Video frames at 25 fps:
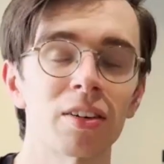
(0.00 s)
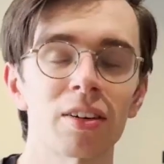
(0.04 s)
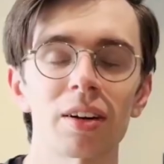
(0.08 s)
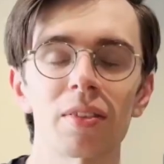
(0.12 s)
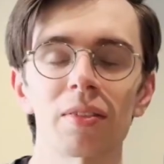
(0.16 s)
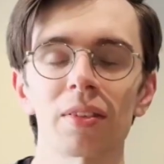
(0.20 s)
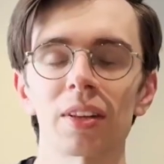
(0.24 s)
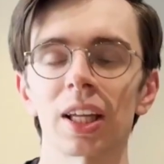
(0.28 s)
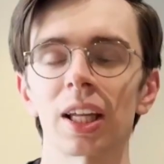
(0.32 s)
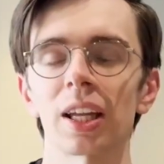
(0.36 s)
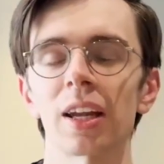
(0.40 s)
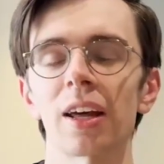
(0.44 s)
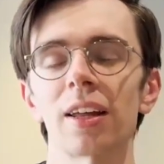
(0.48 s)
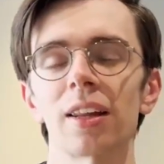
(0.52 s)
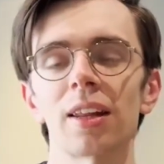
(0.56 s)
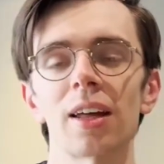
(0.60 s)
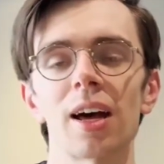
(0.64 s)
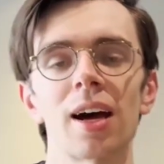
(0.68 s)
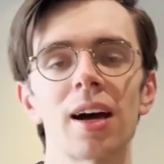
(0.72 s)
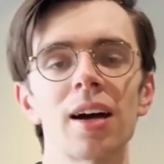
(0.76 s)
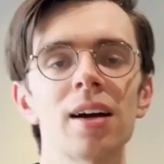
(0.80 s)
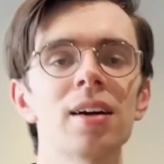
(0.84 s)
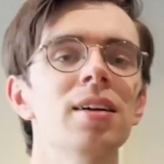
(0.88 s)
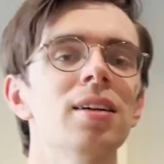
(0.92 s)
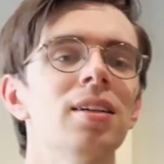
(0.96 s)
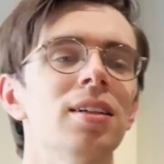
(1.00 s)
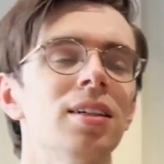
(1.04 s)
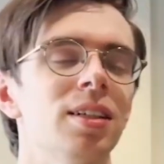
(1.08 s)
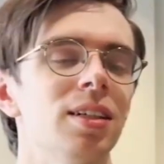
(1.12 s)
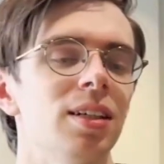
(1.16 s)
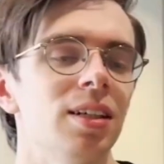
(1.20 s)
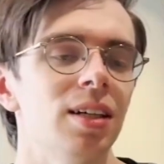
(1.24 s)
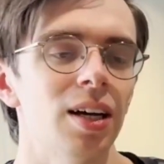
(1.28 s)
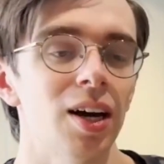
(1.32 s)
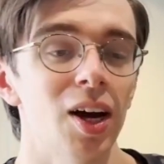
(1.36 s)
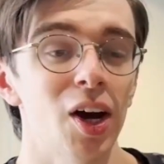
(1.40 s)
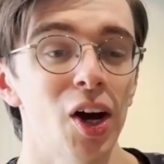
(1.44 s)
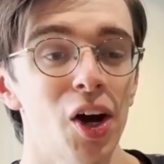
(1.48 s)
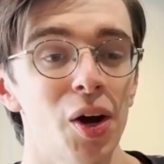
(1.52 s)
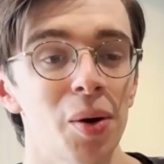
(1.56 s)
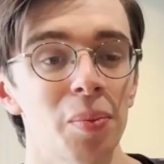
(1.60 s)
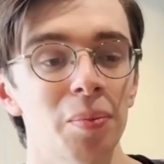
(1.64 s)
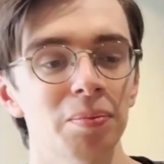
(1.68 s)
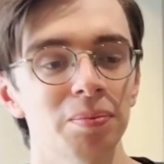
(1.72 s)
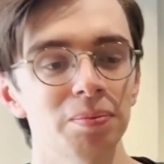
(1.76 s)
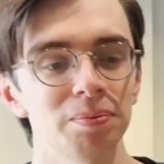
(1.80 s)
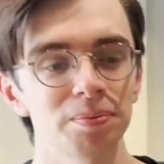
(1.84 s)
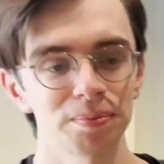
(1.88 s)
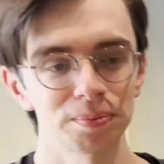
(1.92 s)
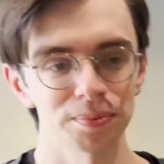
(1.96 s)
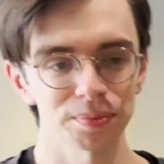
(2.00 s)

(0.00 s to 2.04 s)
and everything like that.